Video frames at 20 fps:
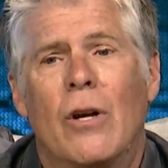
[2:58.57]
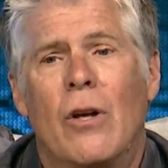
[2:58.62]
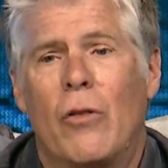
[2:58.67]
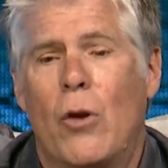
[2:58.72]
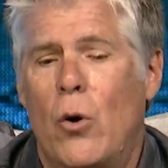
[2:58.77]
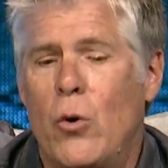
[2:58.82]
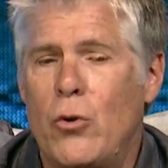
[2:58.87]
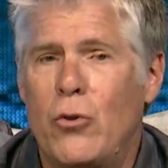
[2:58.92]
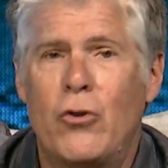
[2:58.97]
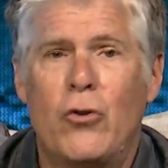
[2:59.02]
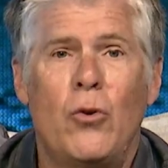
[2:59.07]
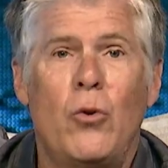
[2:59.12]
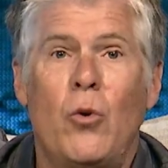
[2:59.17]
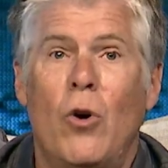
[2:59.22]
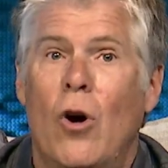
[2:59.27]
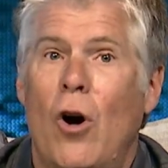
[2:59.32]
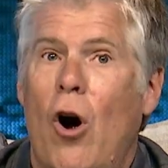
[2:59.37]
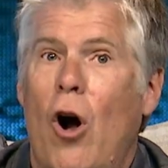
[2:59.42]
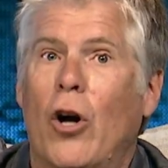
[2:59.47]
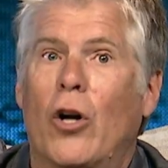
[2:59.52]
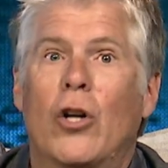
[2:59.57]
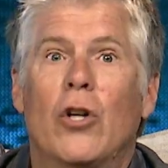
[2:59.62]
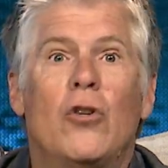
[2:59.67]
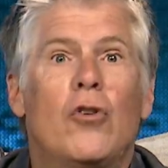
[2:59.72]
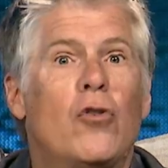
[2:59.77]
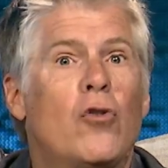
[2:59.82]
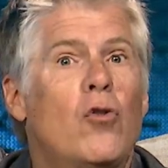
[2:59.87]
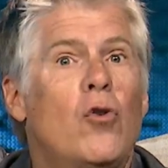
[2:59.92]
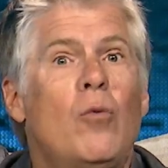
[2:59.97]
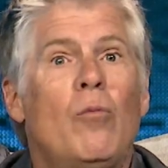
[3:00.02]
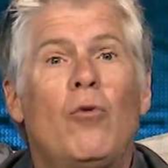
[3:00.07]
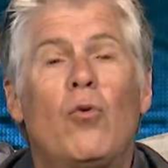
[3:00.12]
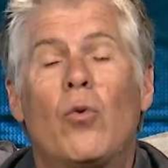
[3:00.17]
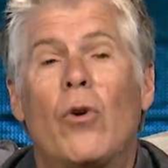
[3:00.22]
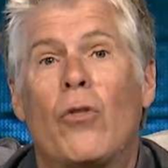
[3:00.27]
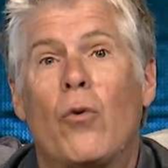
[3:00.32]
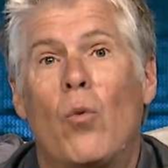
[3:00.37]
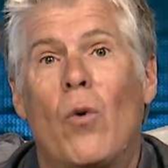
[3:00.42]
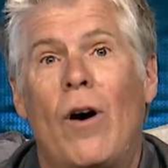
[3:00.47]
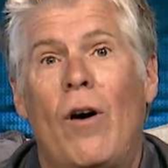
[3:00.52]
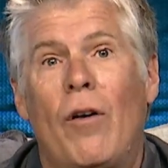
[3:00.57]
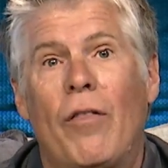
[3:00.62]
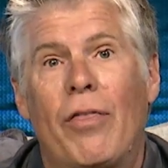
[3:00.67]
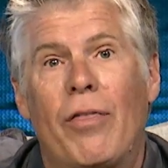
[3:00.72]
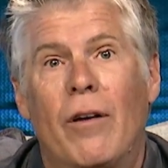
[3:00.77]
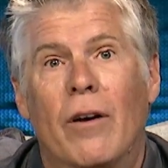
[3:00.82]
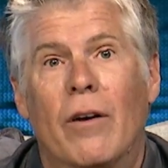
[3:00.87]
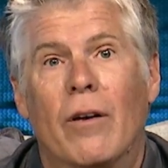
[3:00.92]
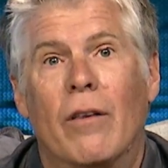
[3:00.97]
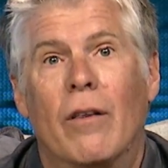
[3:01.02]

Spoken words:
those who are consumed with wealth,